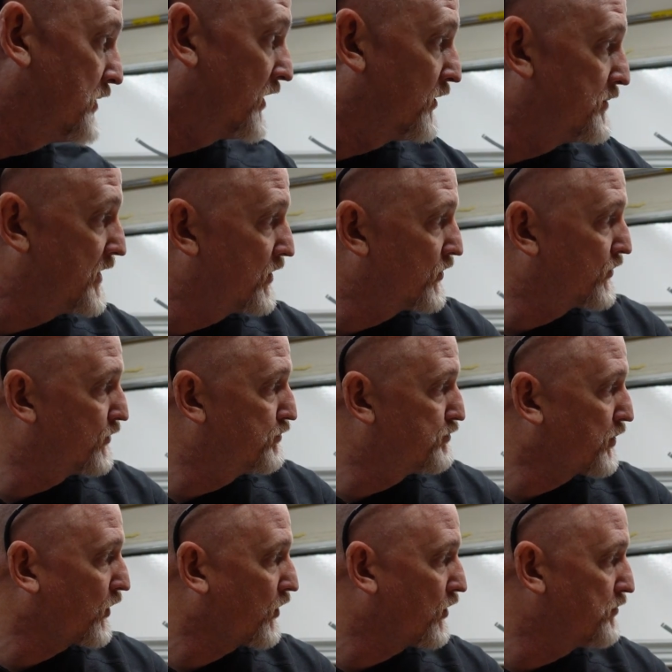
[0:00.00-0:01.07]
millimeters
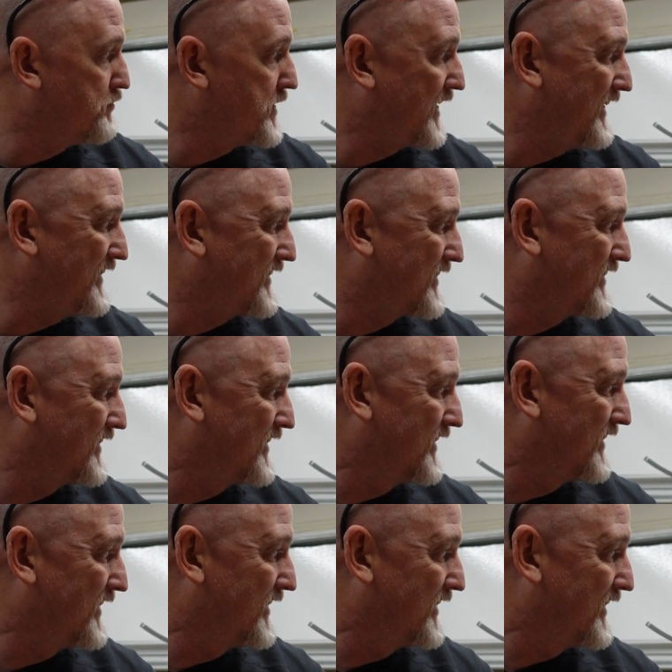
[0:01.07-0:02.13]
per minute
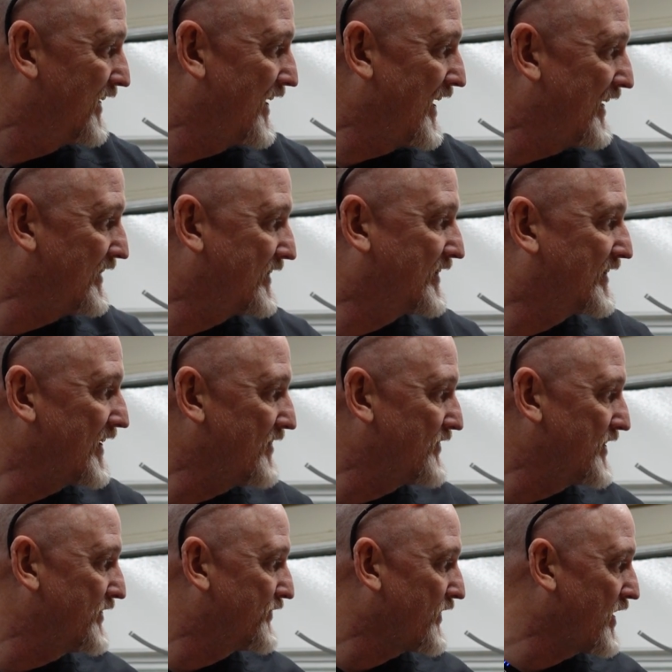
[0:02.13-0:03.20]
at
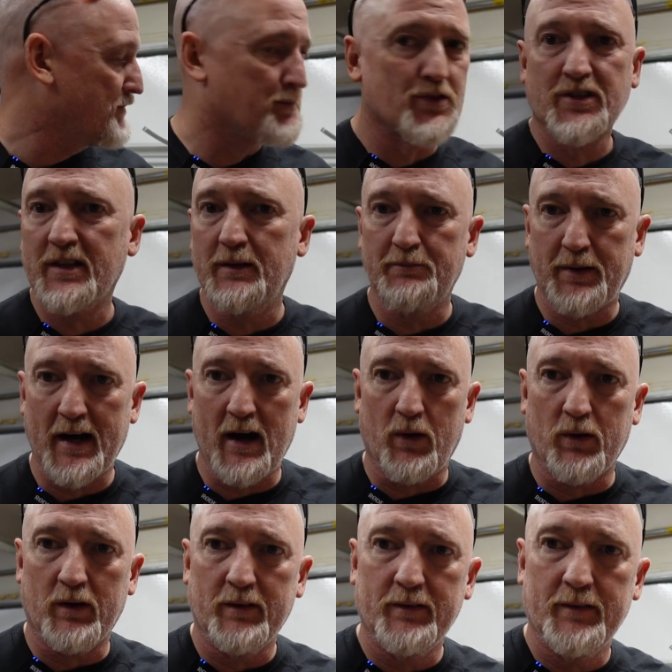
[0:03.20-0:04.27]
75%
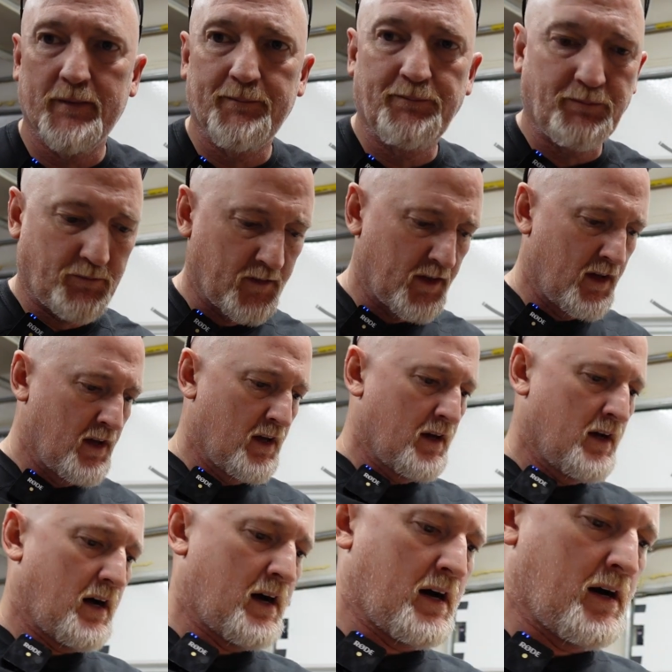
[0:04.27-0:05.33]
power.
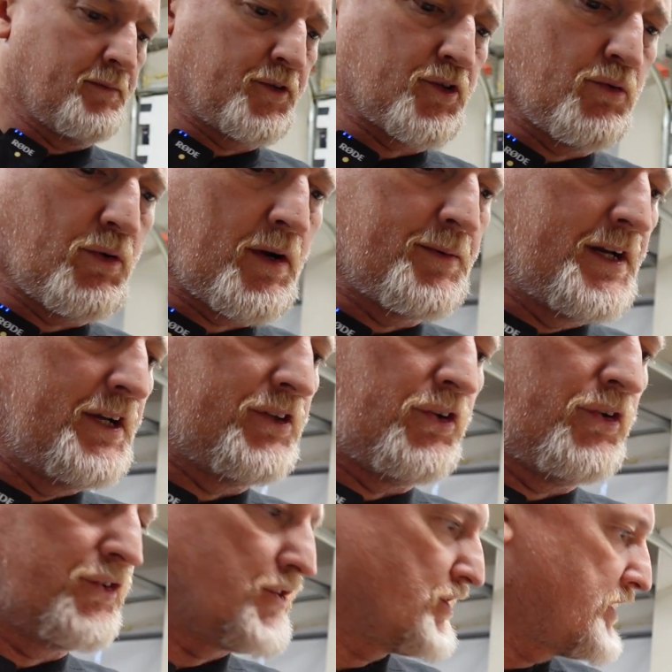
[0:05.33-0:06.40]
Um, so what I'm gonna do
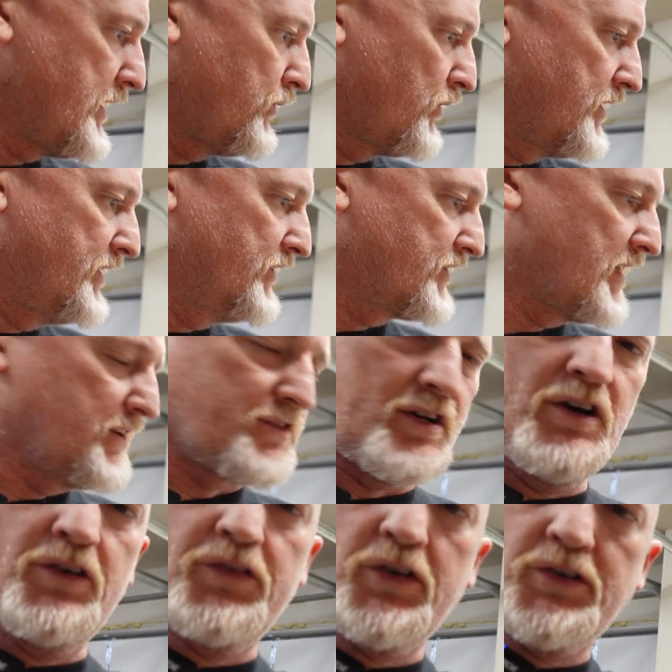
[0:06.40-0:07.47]
is just take one of these guys
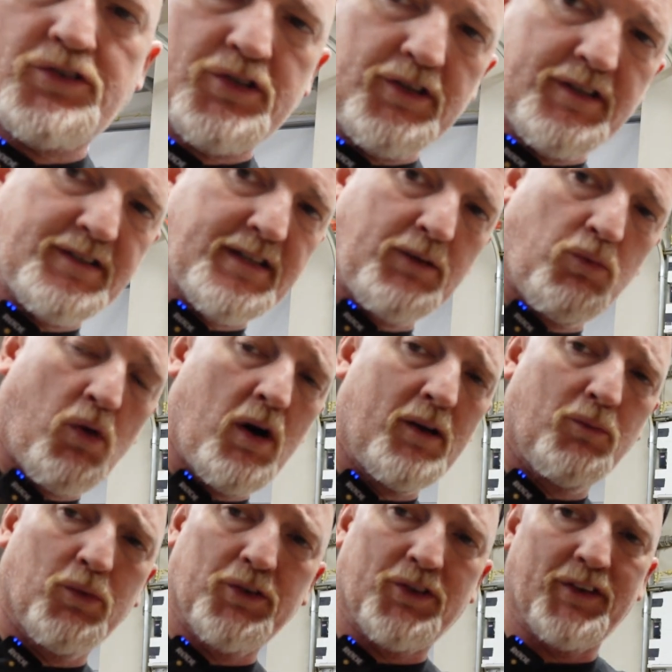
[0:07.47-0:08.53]
over to the
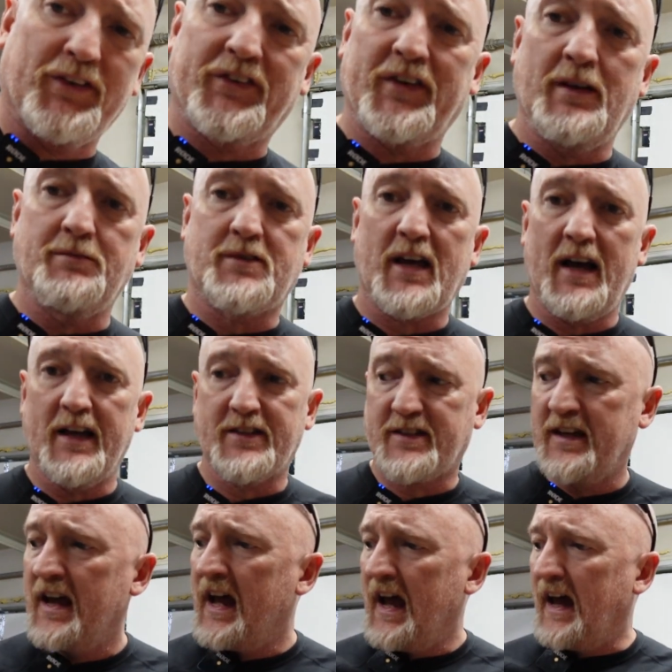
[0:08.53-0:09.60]
D1, we'll do the same
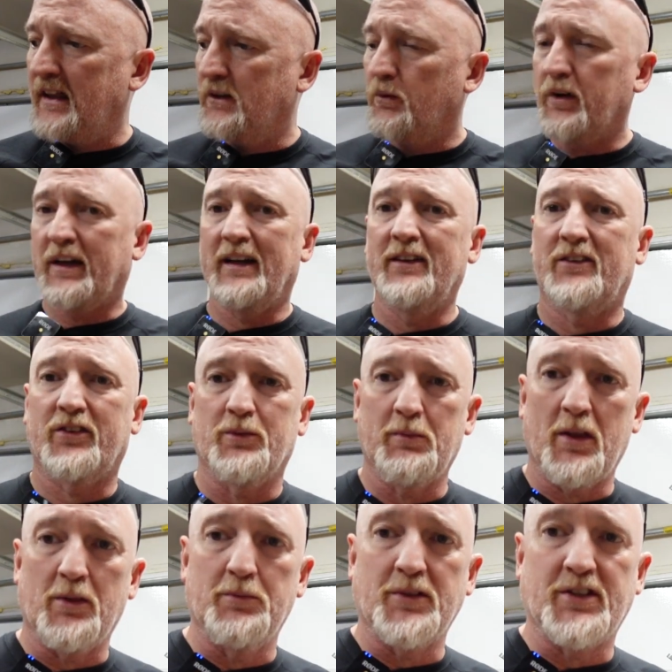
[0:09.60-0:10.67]
test, and then we'll get into some
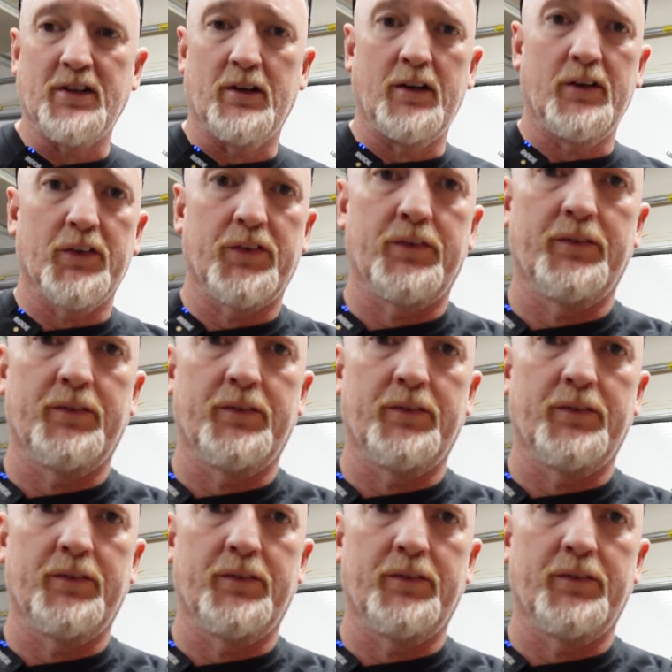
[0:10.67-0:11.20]
other materials.